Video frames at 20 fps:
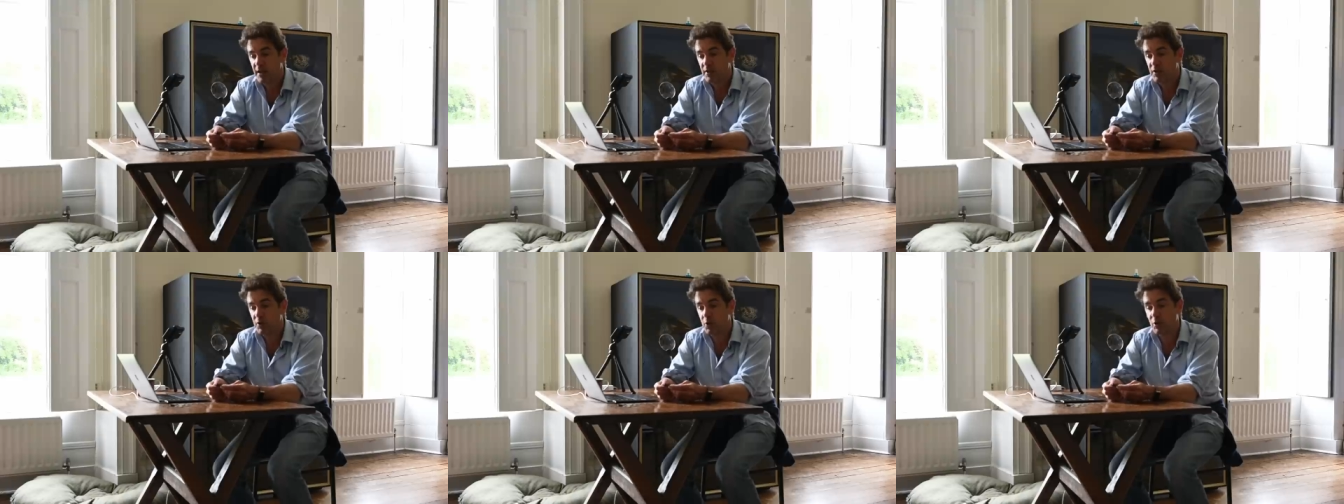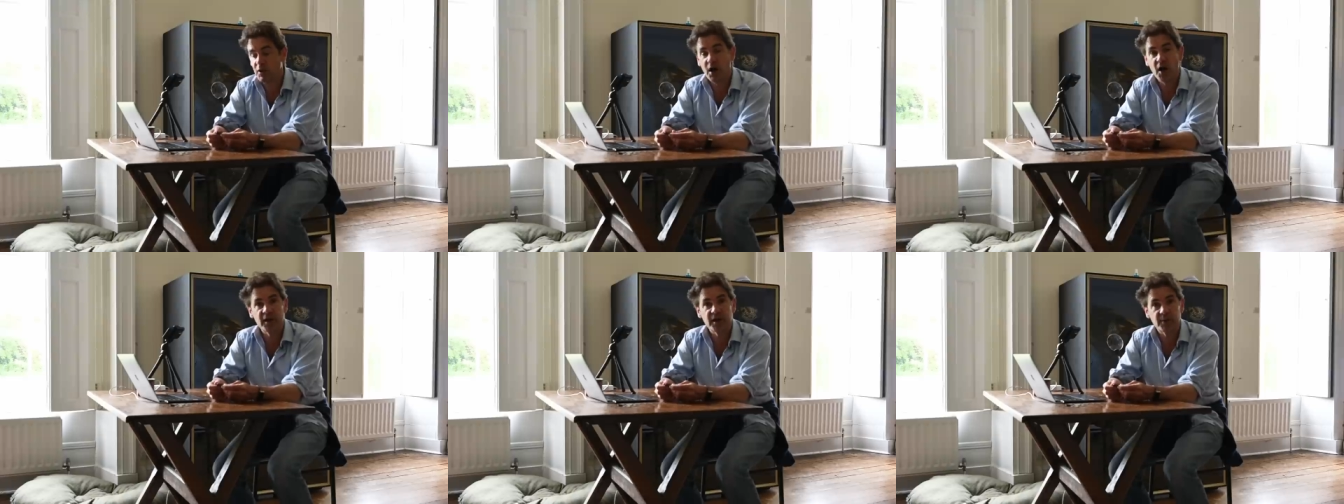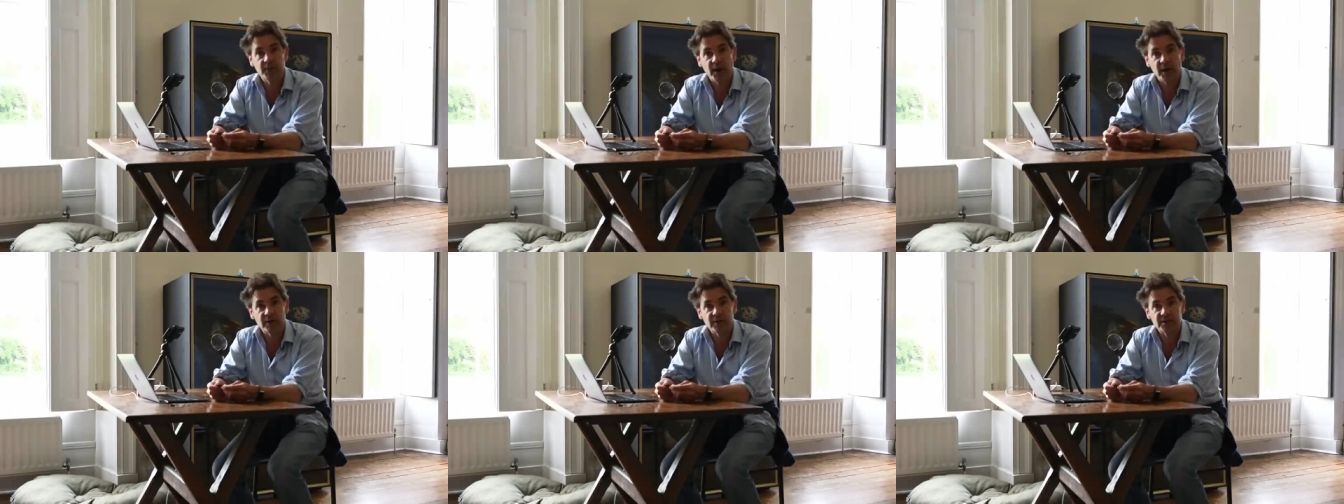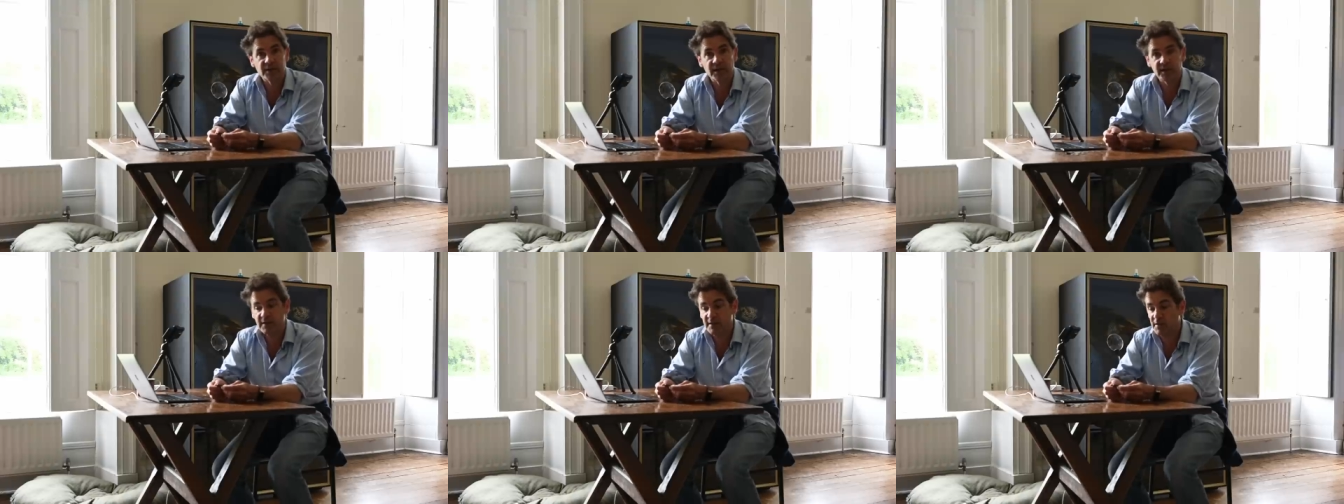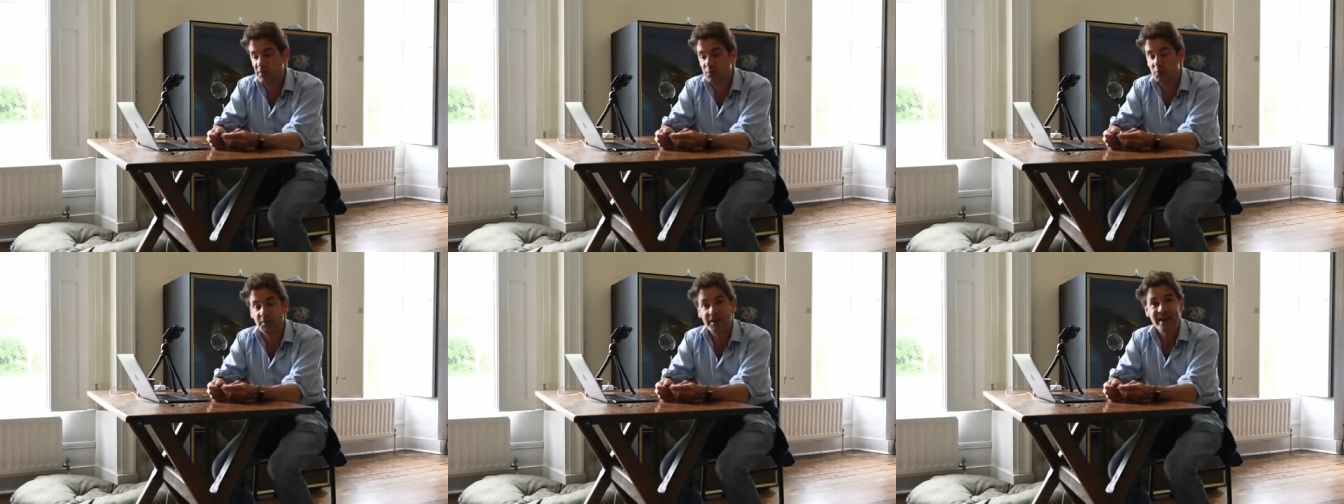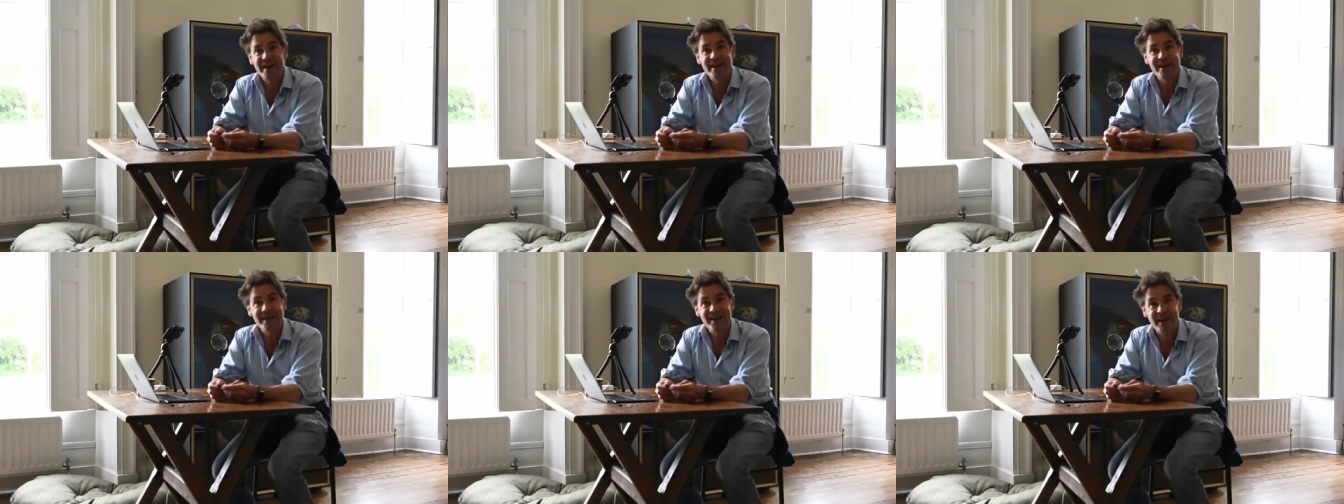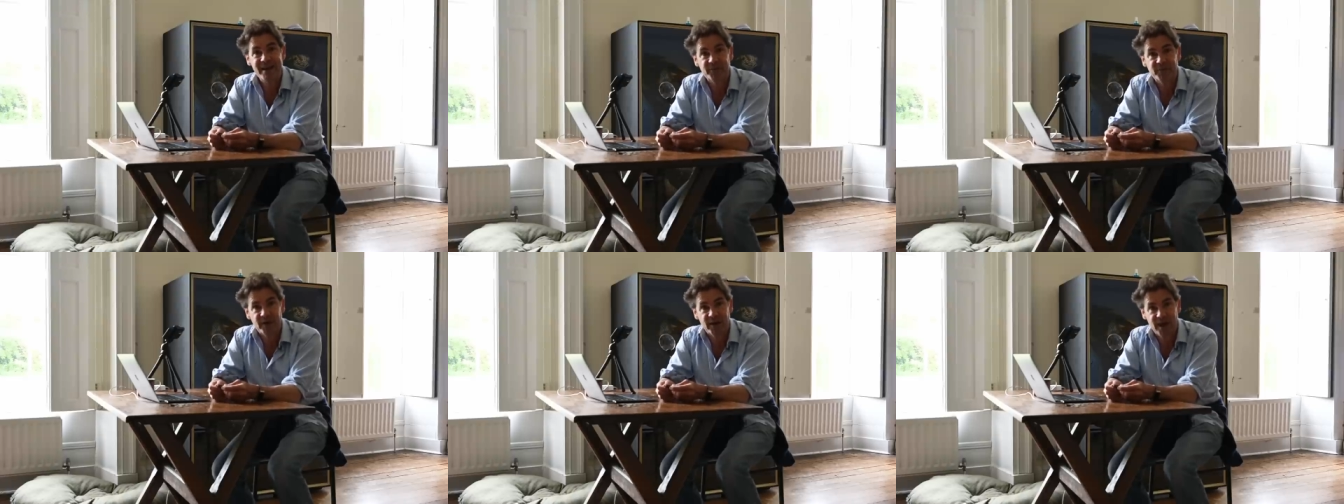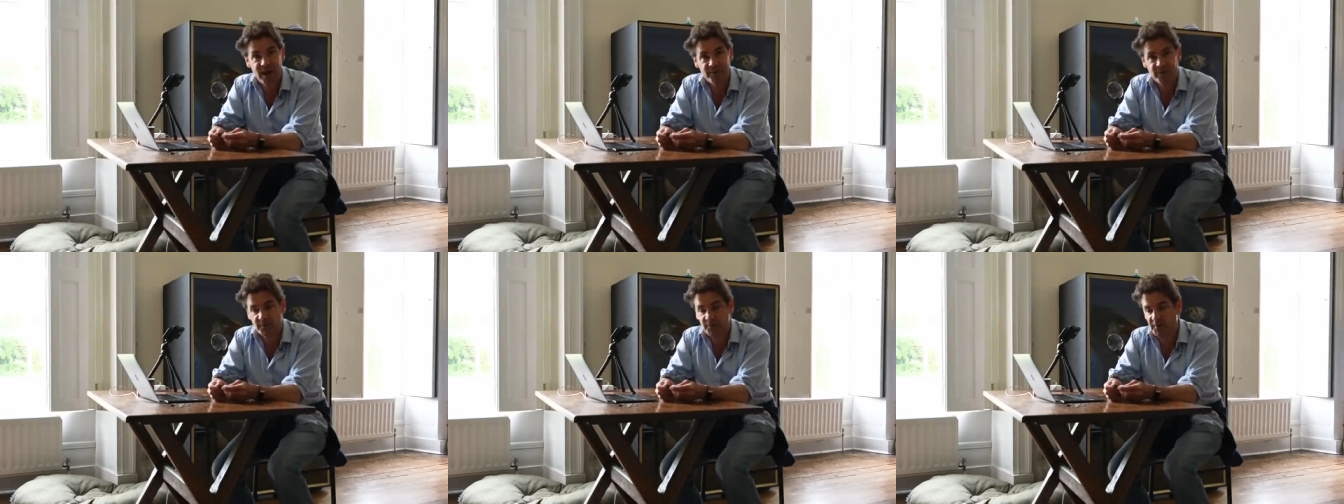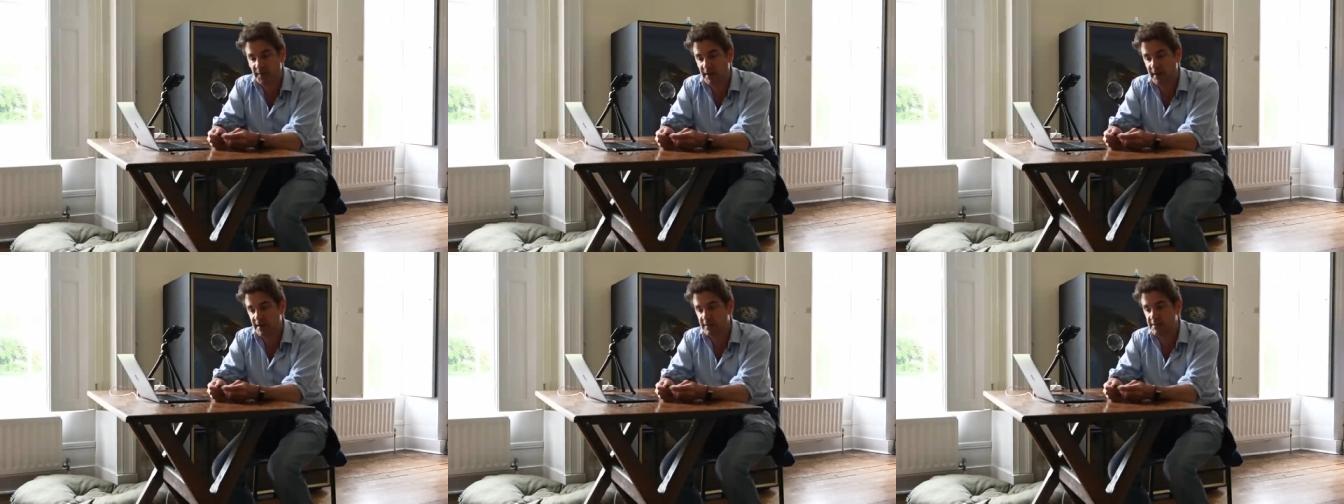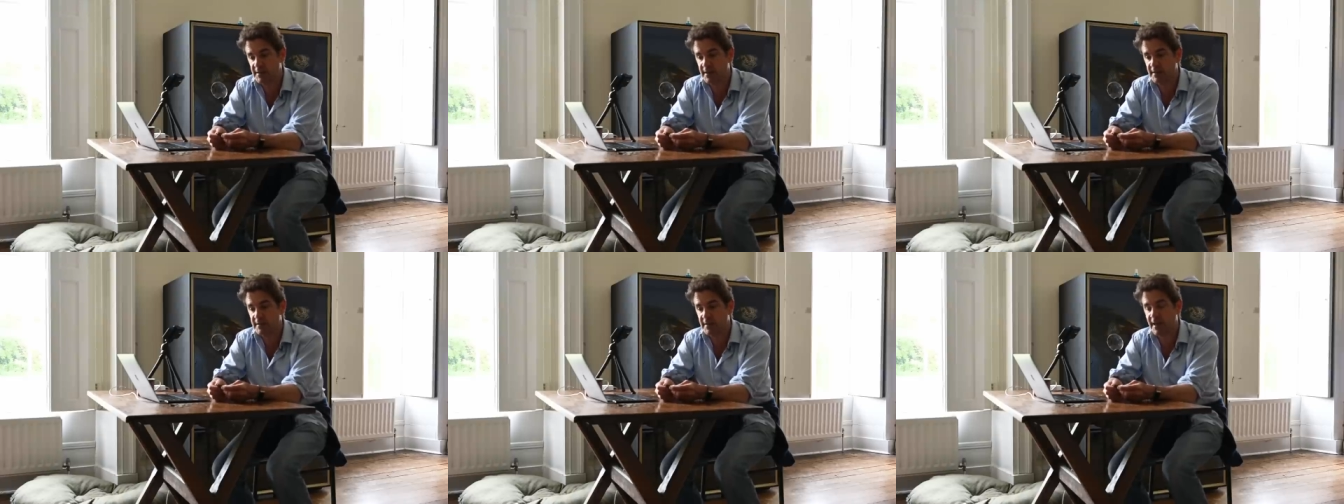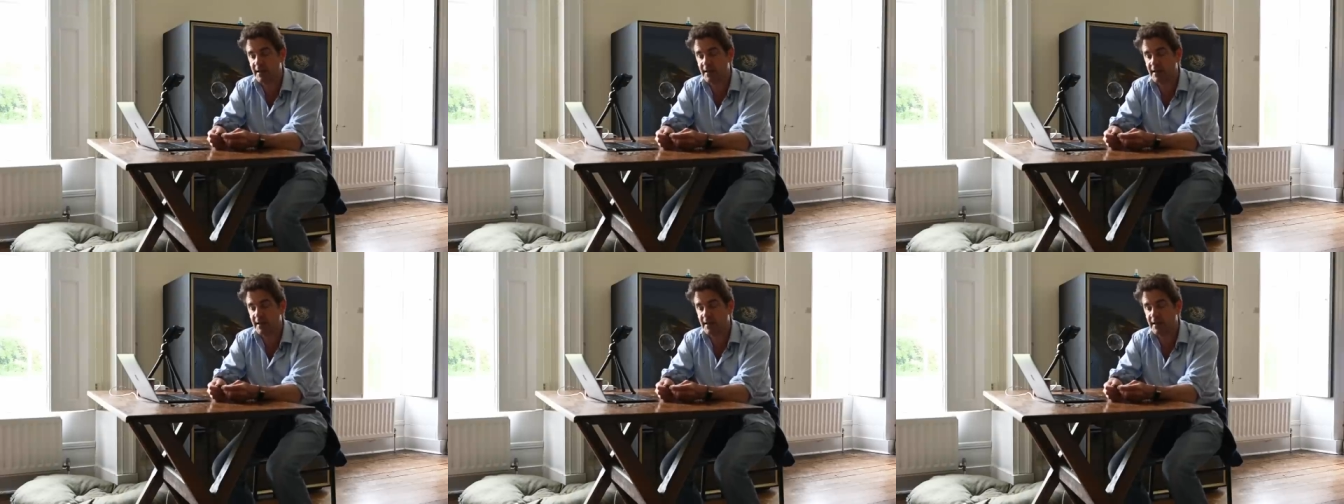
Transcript: you learn about it, you'll never ever forget it,